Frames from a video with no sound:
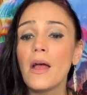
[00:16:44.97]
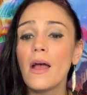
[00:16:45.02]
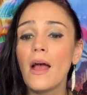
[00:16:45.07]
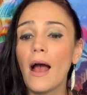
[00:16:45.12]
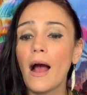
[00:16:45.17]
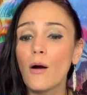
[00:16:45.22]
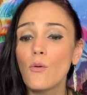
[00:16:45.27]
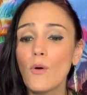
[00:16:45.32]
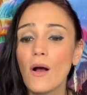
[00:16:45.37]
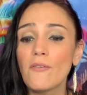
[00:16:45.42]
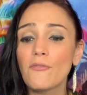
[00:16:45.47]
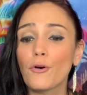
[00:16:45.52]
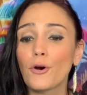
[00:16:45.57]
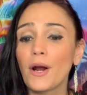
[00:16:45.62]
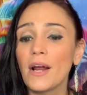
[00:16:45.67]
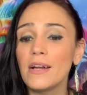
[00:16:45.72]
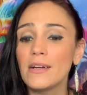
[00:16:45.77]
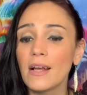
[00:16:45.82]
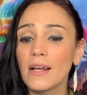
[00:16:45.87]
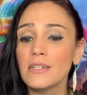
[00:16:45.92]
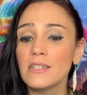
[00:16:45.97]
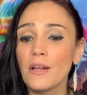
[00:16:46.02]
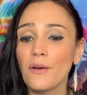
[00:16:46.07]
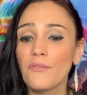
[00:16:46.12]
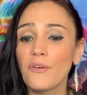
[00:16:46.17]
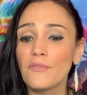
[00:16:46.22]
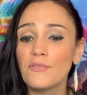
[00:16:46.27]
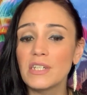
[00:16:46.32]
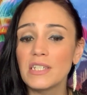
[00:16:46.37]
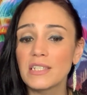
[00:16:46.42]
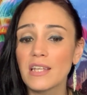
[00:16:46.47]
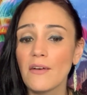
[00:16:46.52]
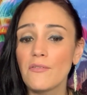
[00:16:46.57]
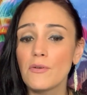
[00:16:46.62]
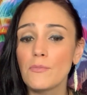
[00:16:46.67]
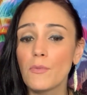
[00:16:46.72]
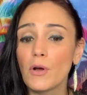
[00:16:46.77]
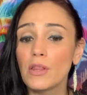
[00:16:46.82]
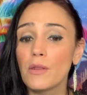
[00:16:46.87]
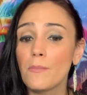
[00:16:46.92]
However, in
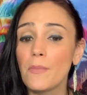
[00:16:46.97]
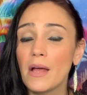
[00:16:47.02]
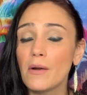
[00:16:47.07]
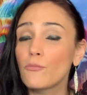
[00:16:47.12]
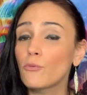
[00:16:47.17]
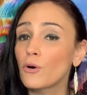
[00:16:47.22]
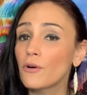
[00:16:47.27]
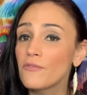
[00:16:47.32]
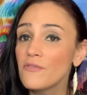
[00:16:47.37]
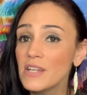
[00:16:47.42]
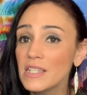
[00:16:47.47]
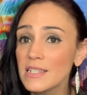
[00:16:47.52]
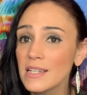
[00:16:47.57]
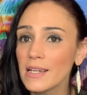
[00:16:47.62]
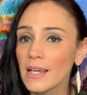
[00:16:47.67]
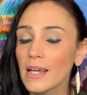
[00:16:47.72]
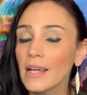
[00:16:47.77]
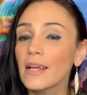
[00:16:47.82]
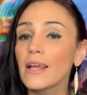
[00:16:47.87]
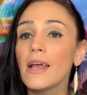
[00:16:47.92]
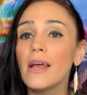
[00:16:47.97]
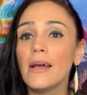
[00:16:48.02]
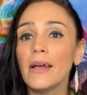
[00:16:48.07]
1957, when the men were visiting,